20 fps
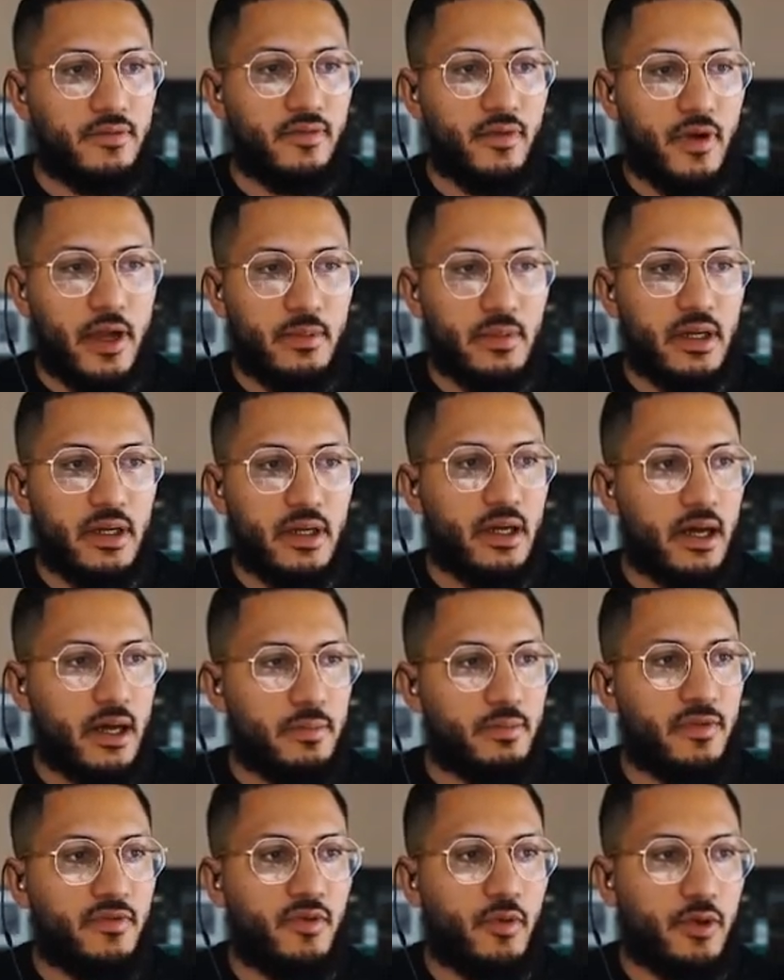Frame the
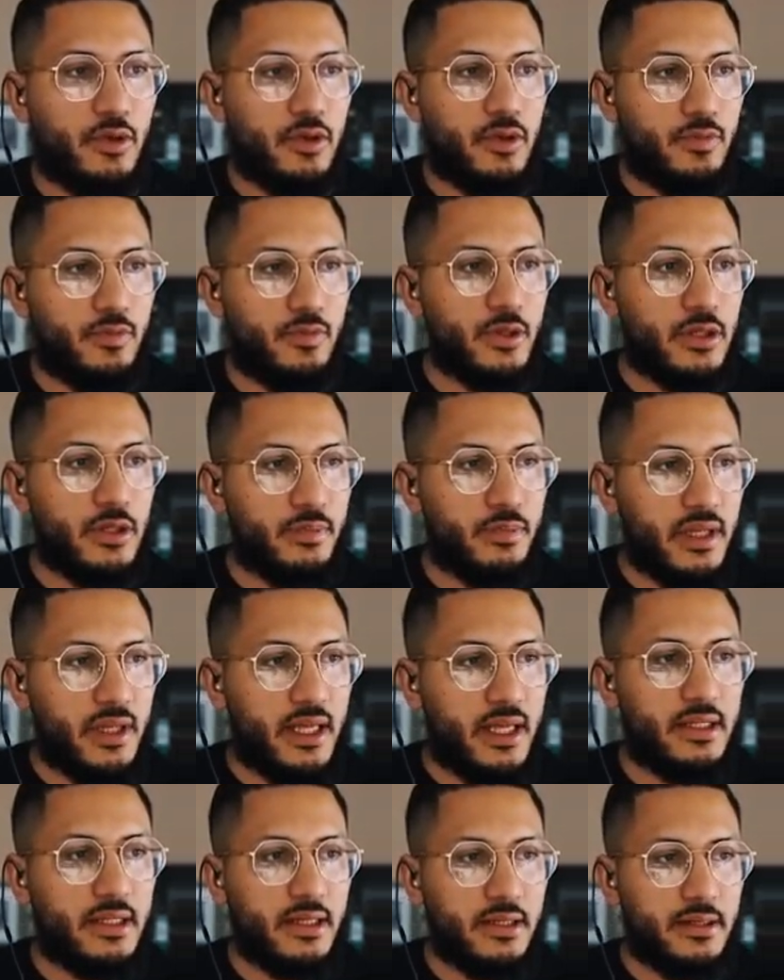cut before you put the
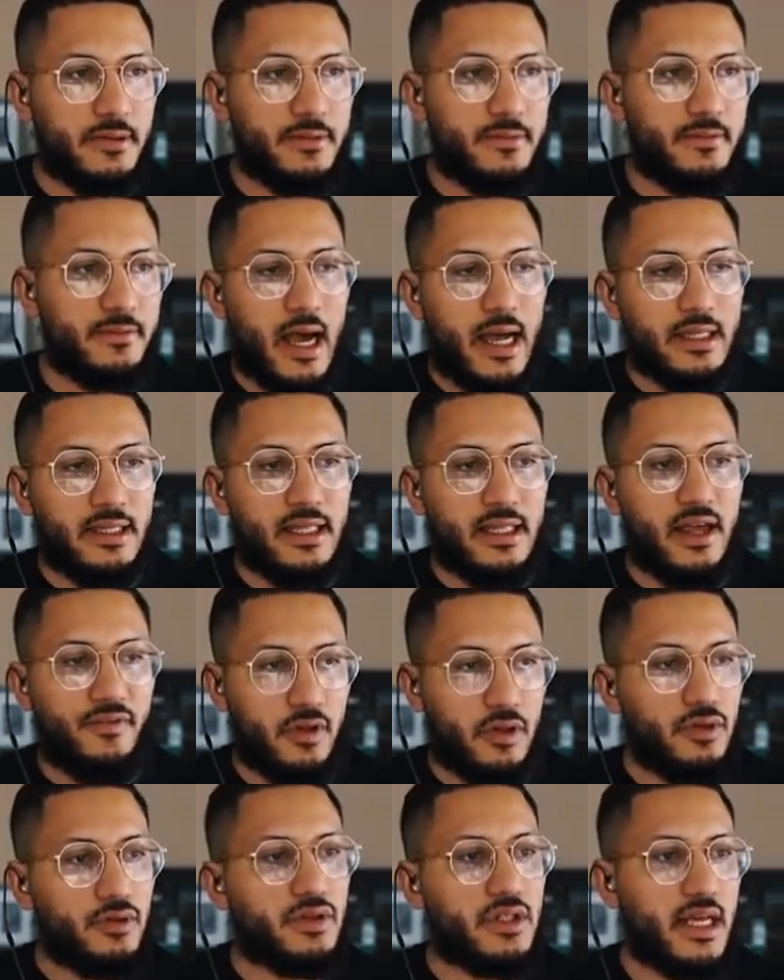blend in. I
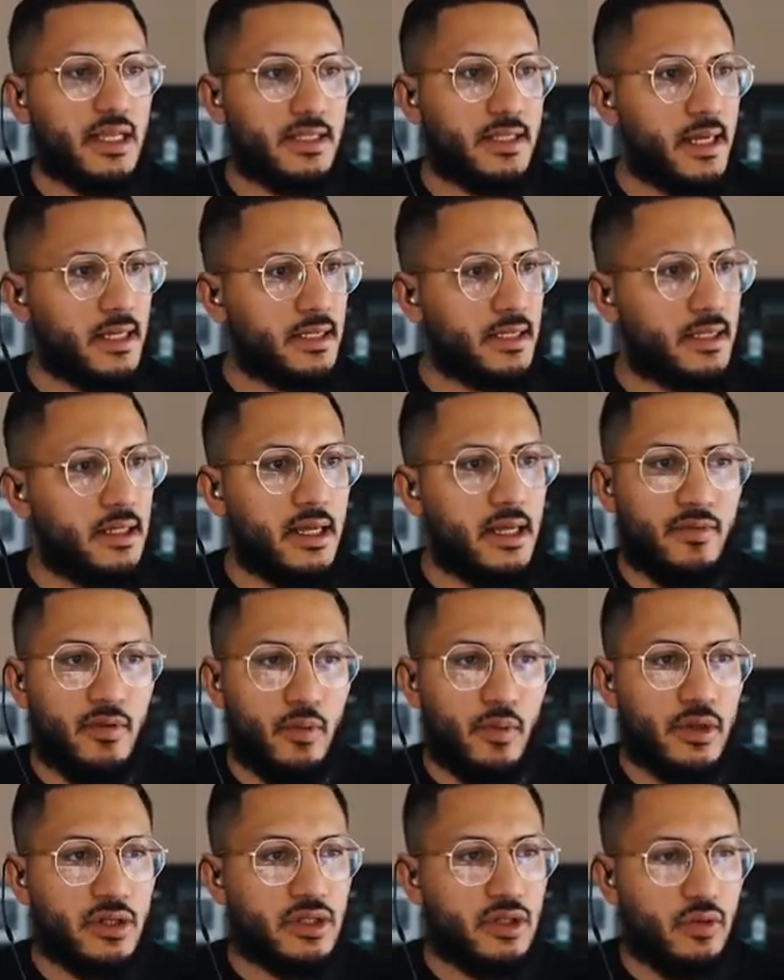definitely use that technique
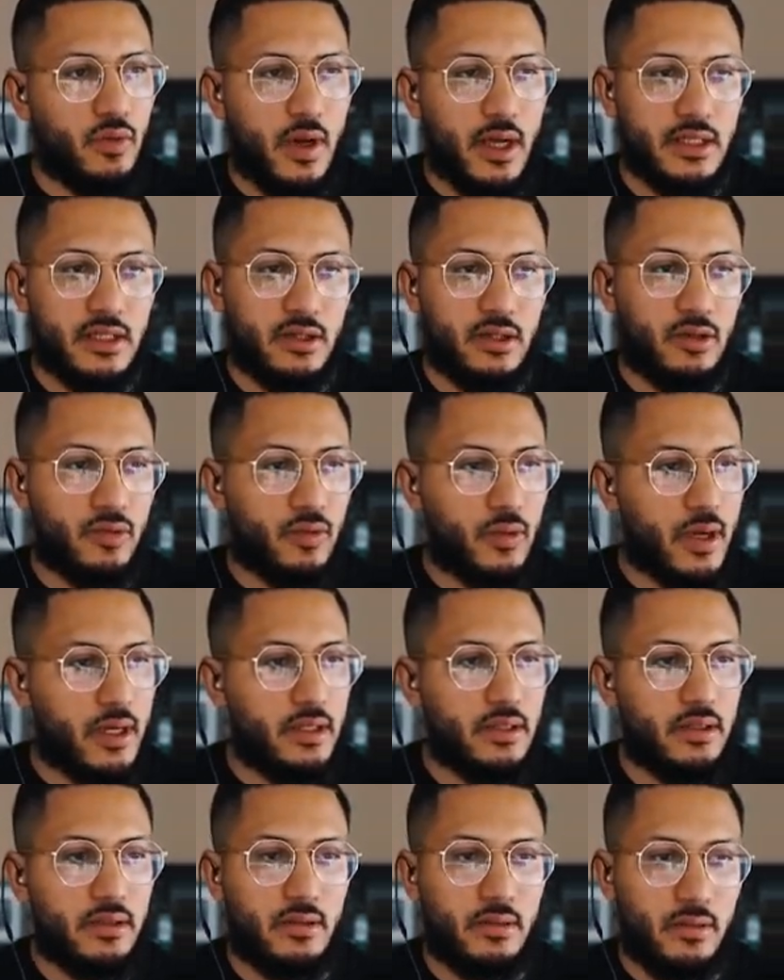every once in a while. It's a
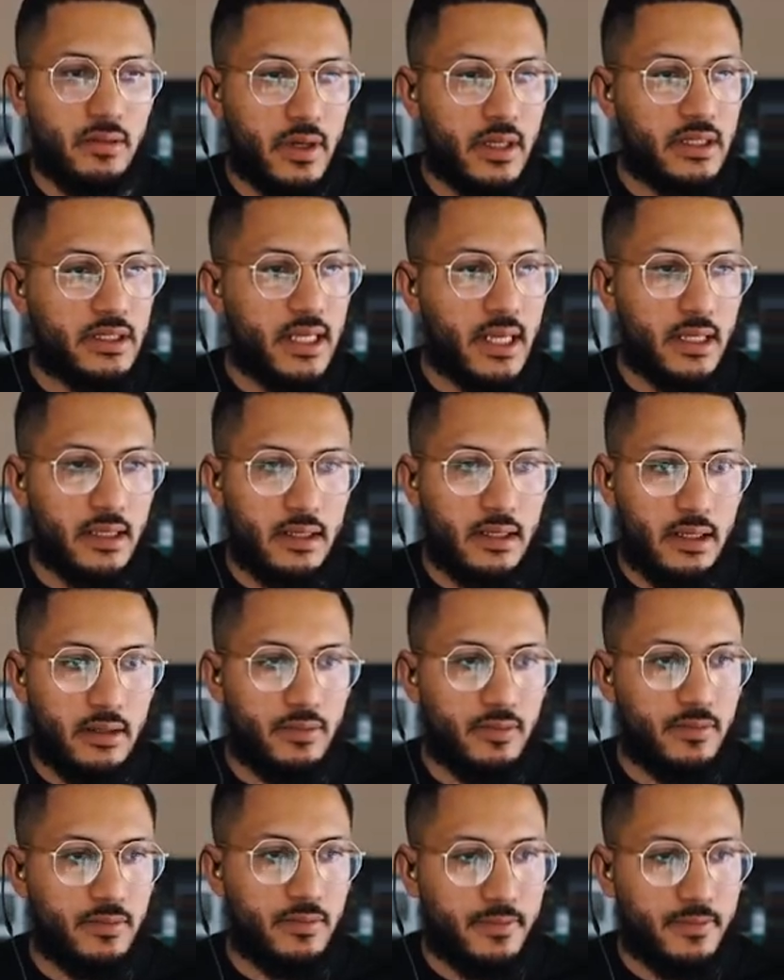great, great technique.